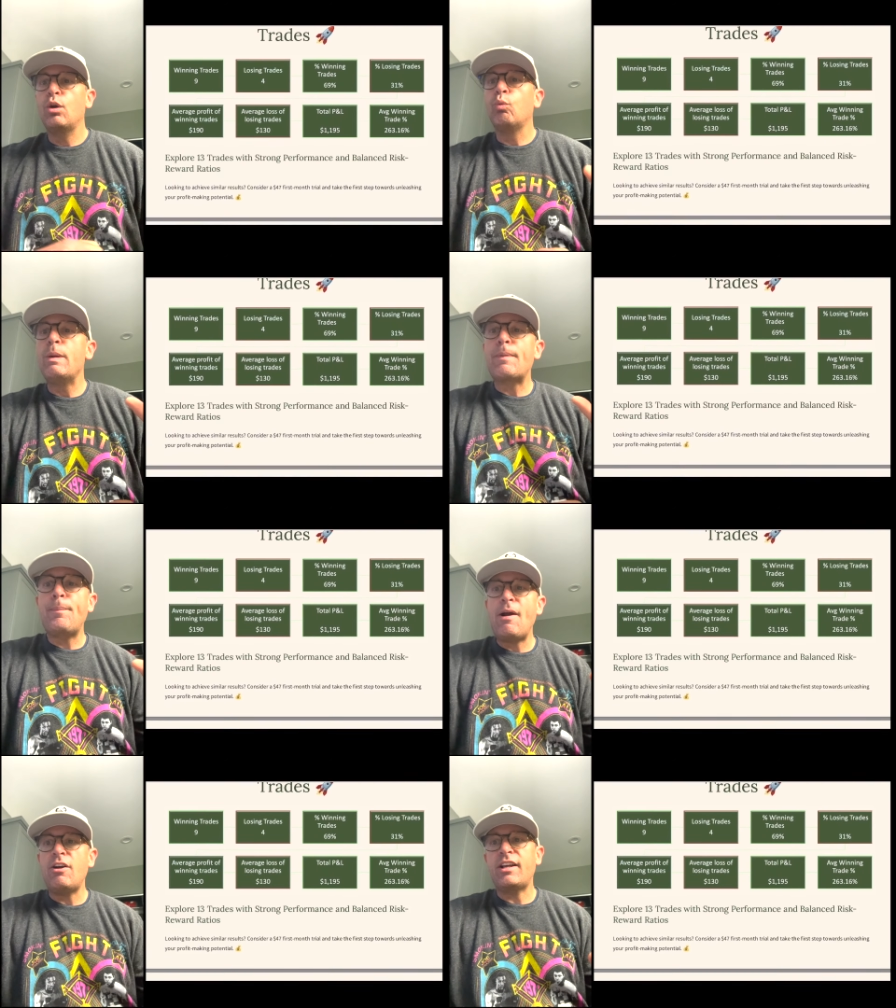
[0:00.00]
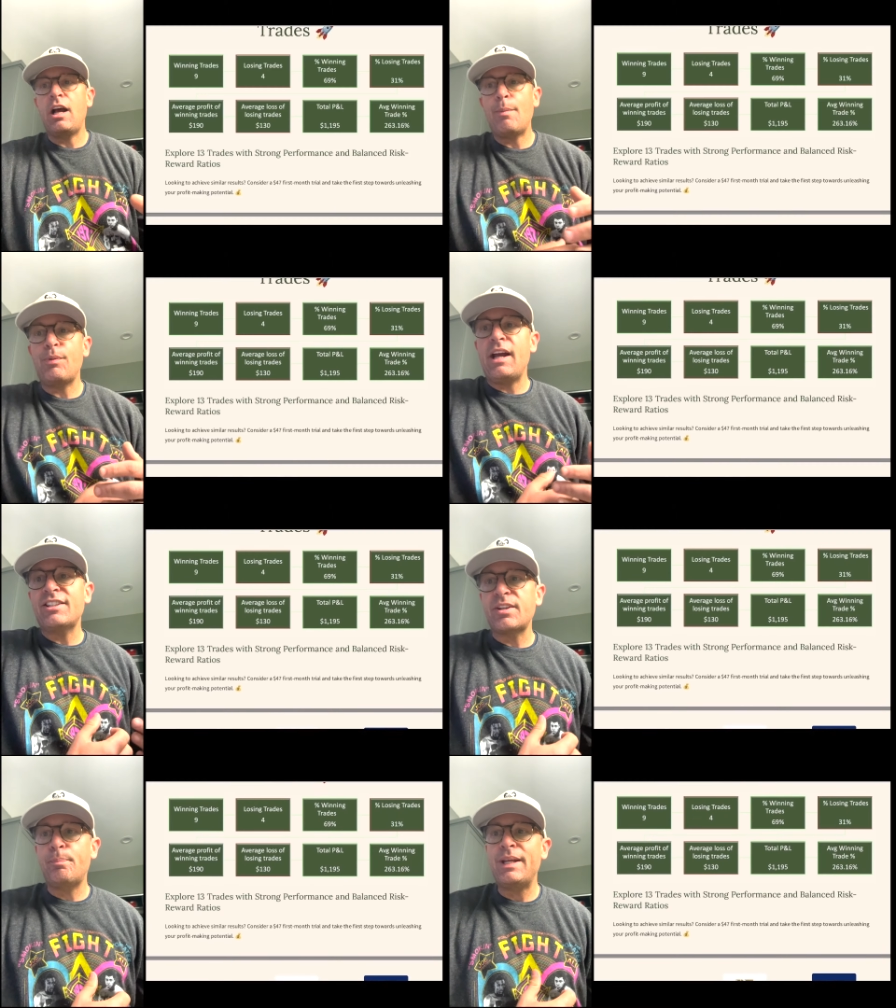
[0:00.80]
We prepared a
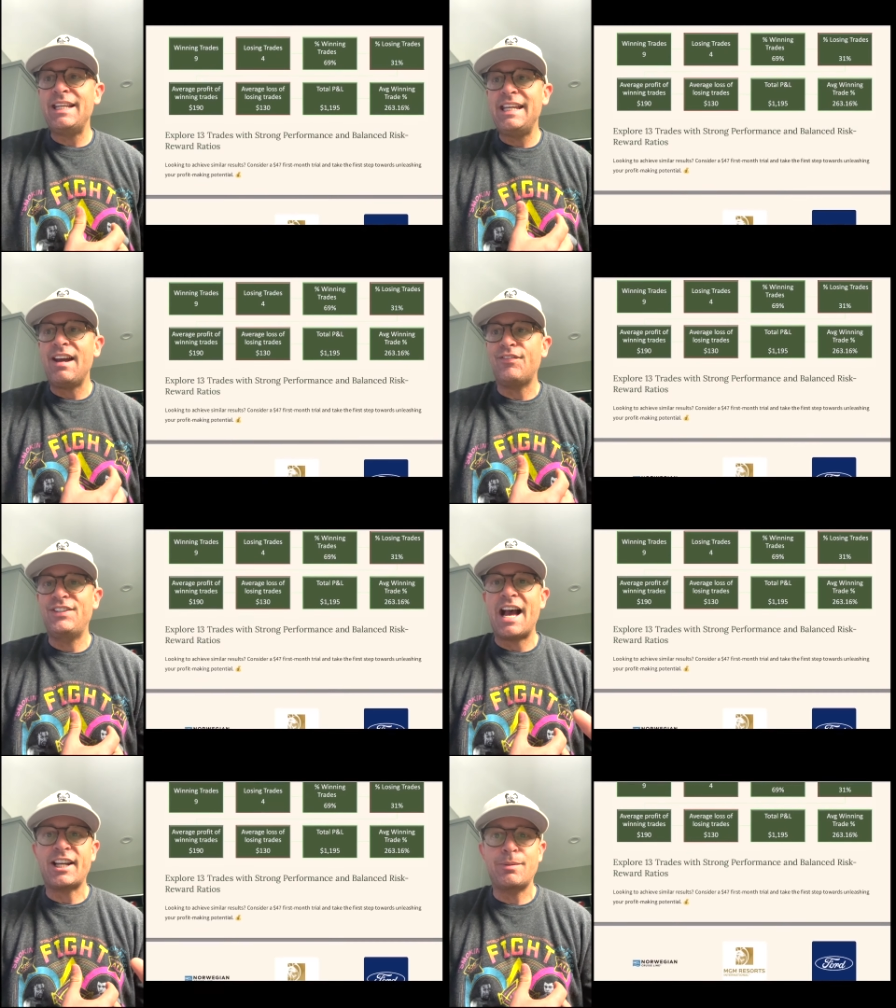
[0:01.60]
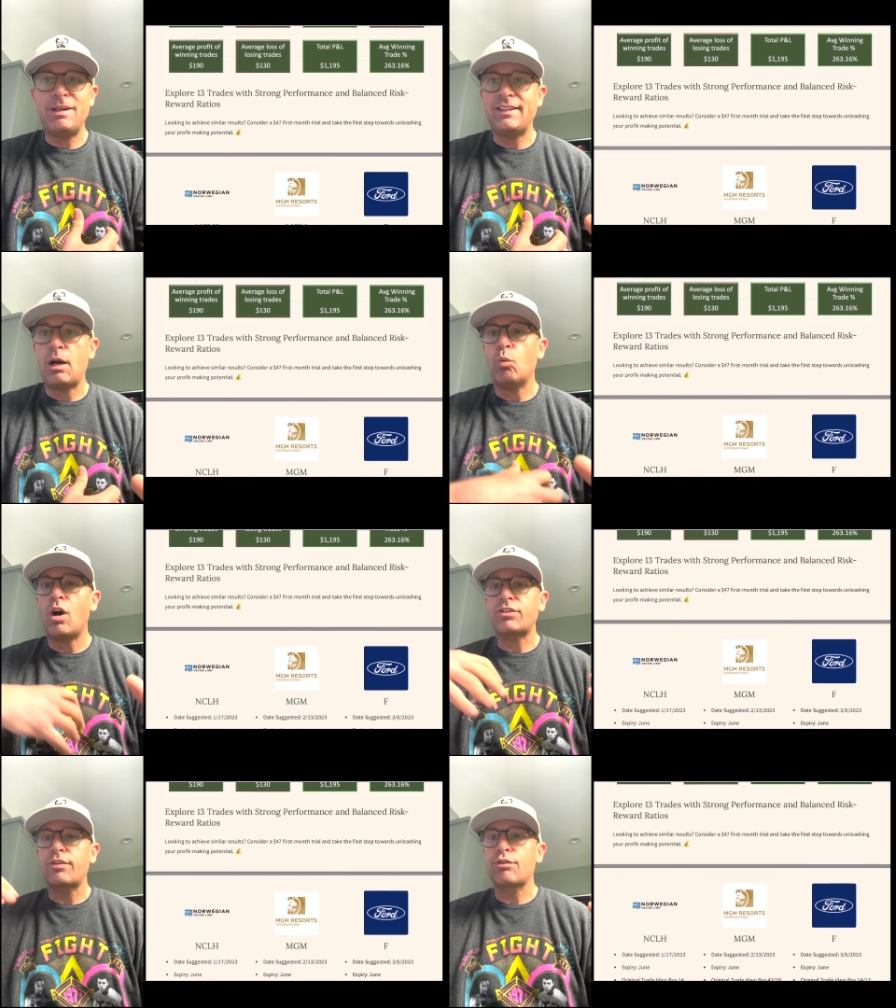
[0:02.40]
comprehensive PDF document that
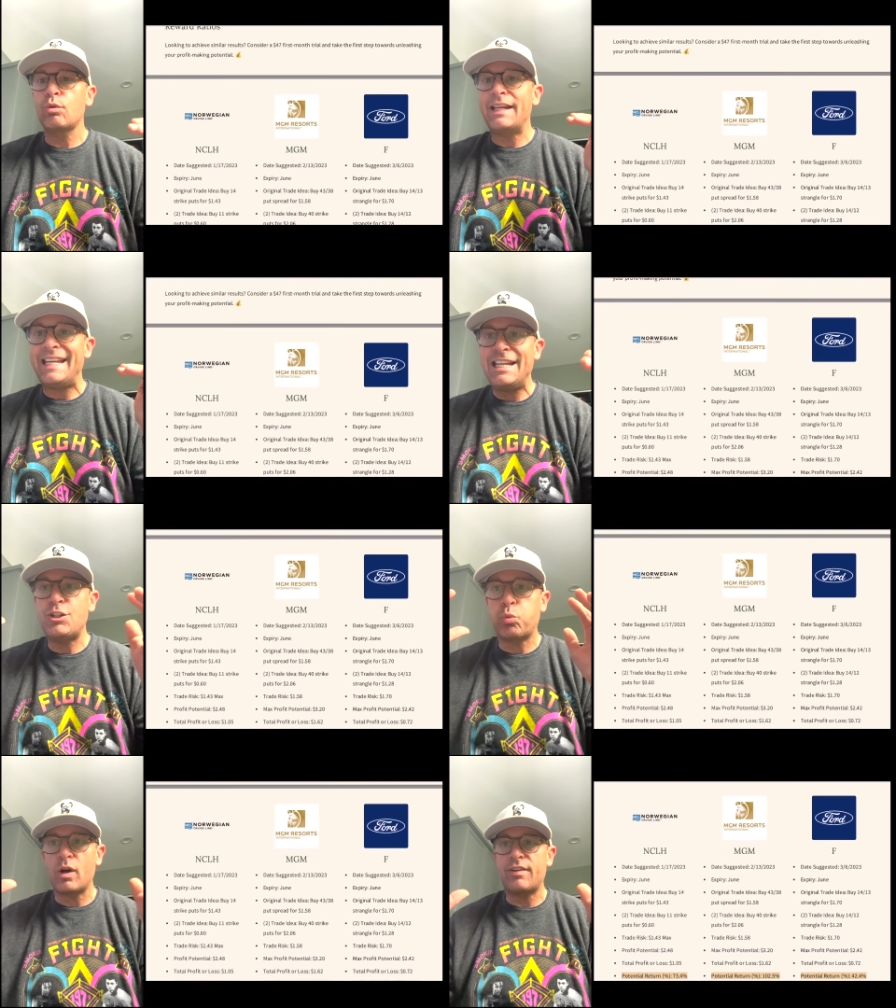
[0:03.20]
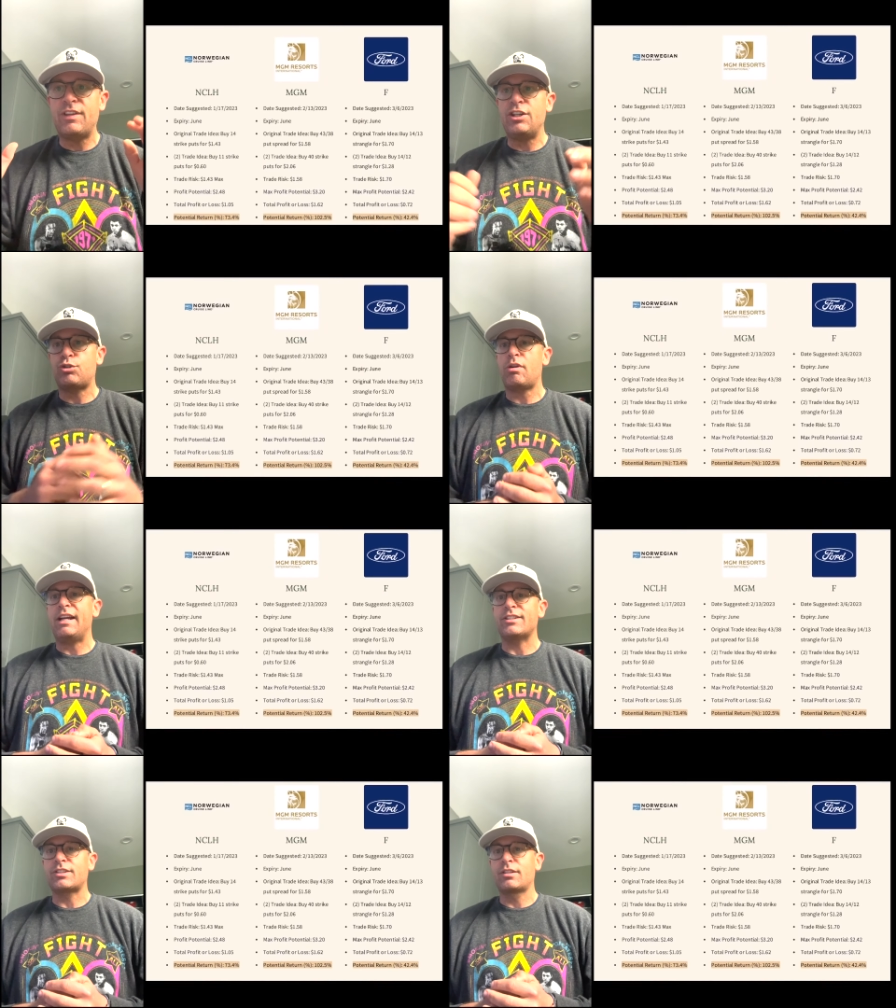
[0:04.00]
walks you through each one of these
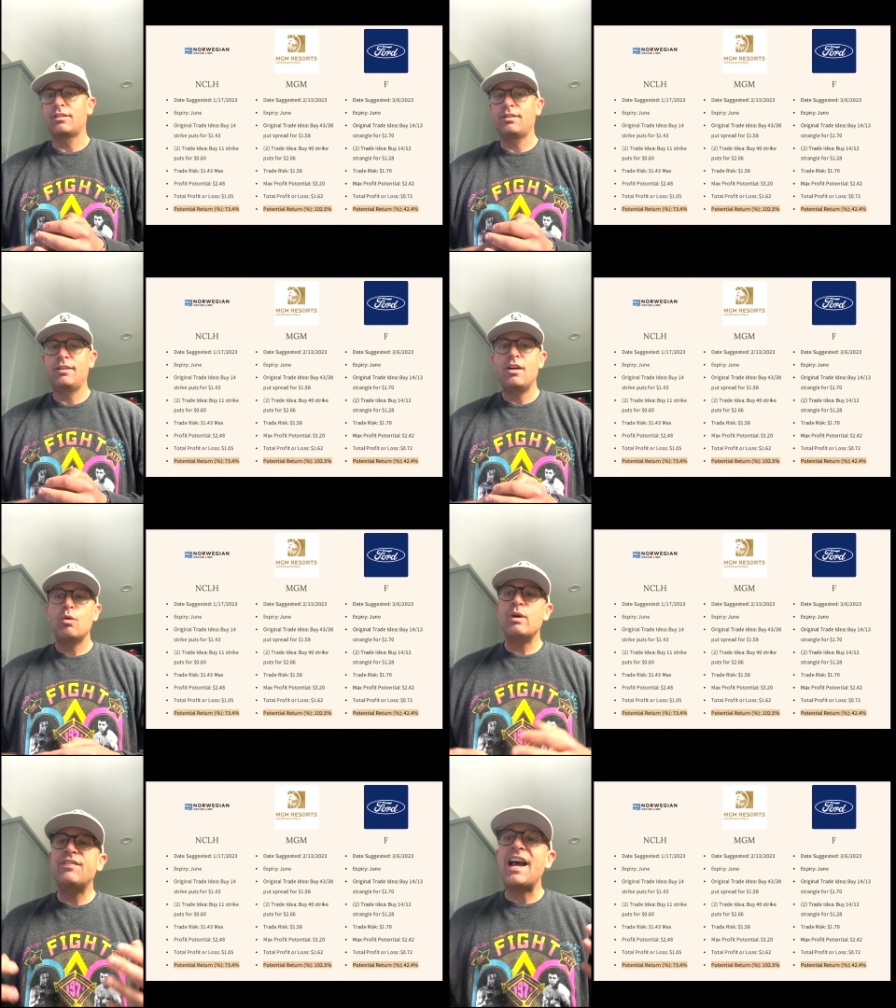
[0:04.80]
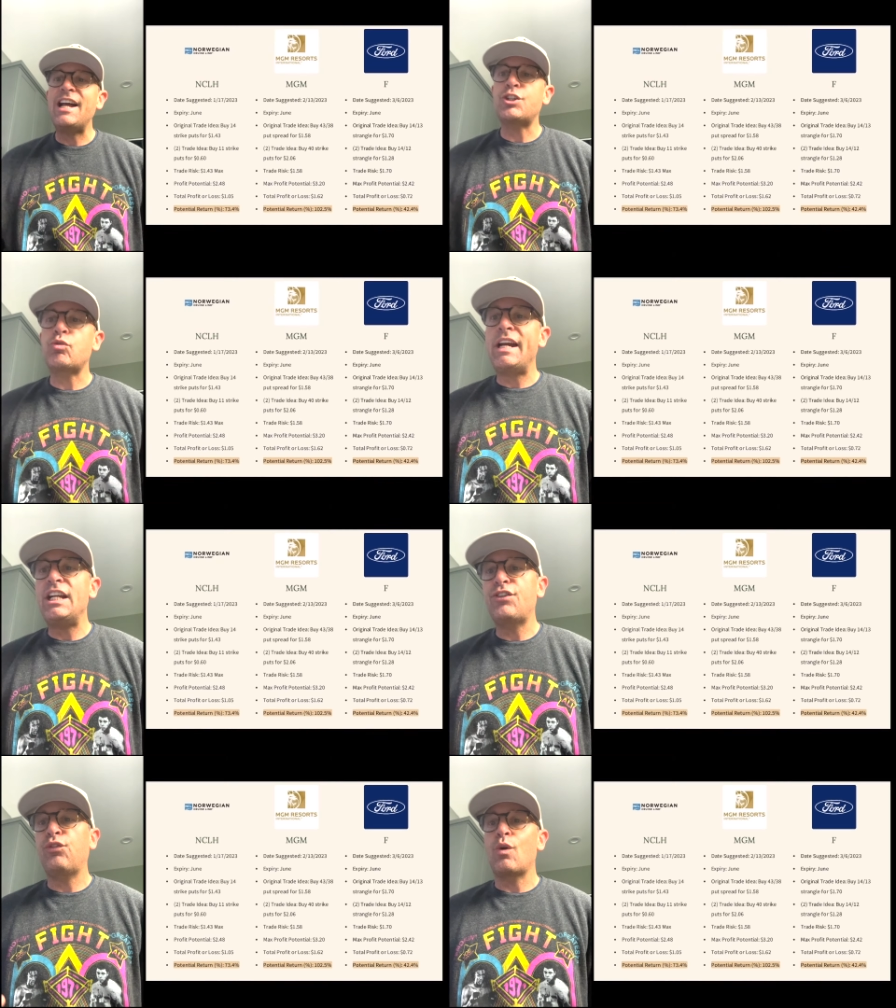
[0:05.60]
trades. We've got
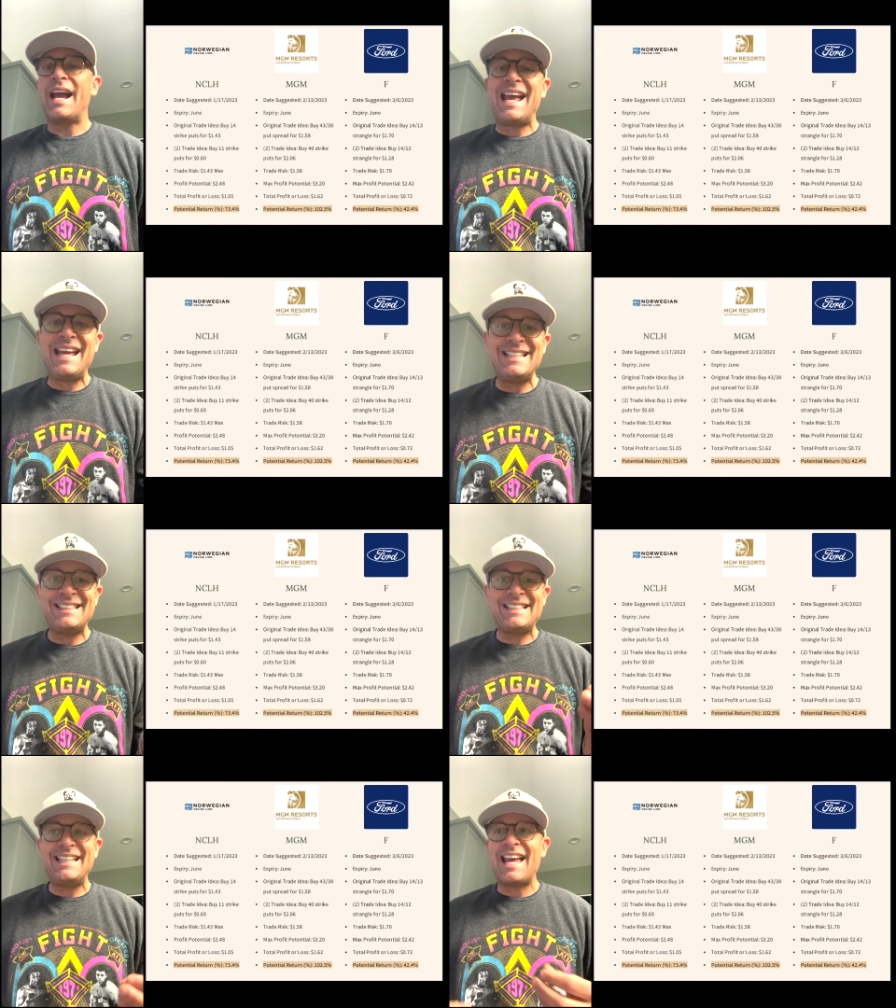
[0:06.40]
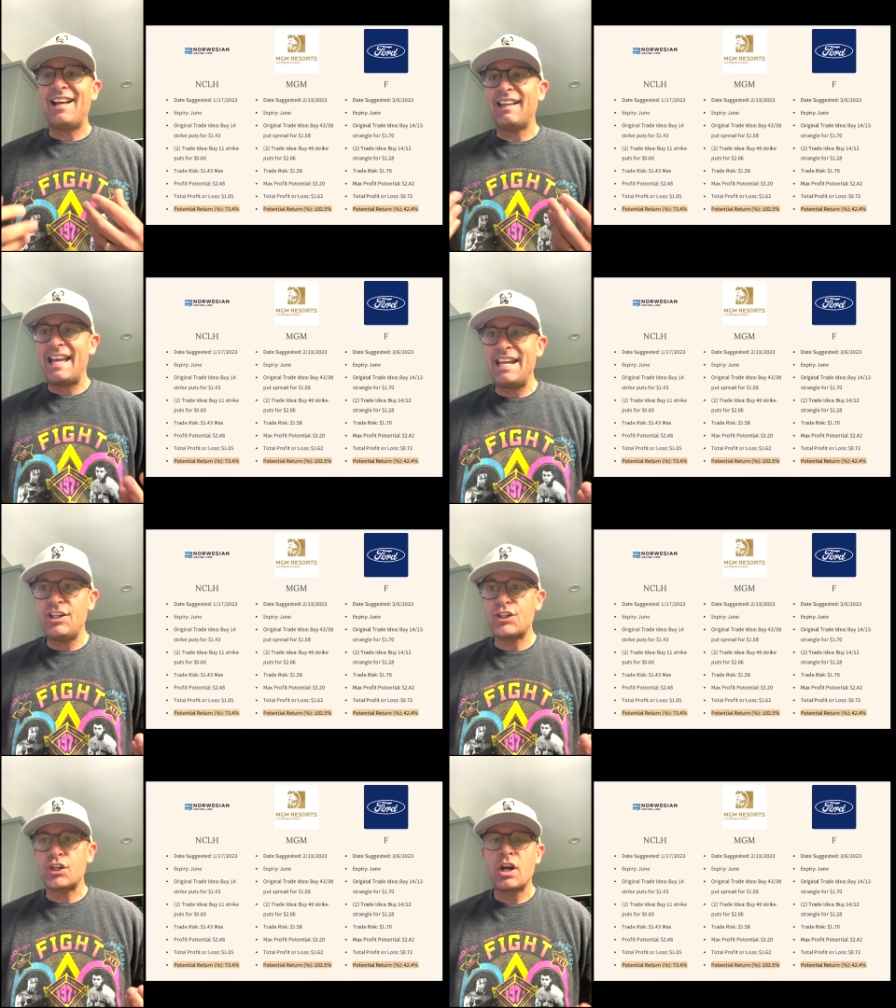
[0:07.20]
trades for
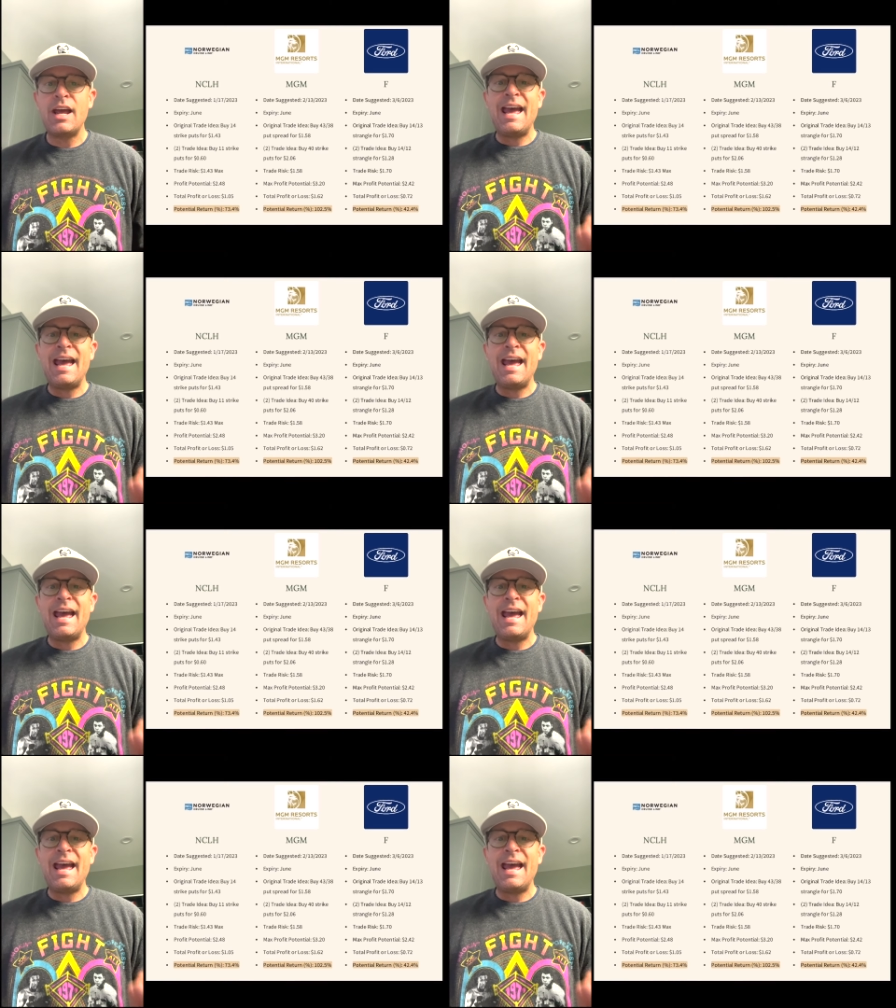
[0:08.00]
NCLH,